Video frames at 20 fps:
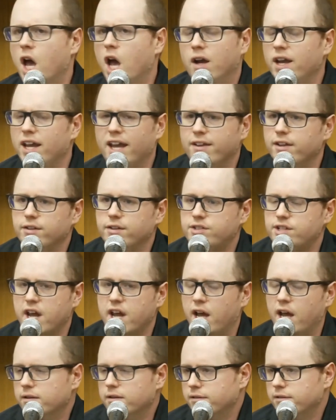No, yeah, it's
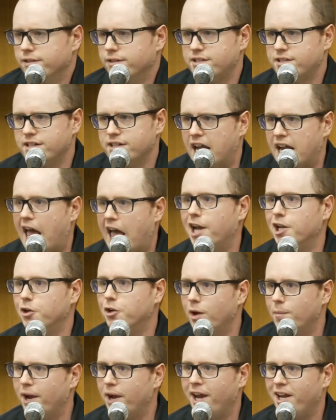not
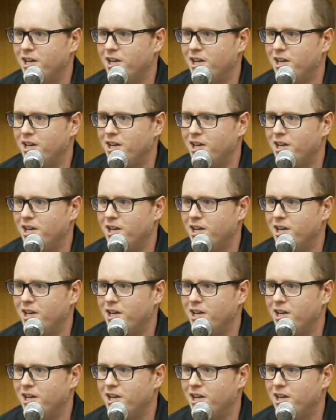adequate by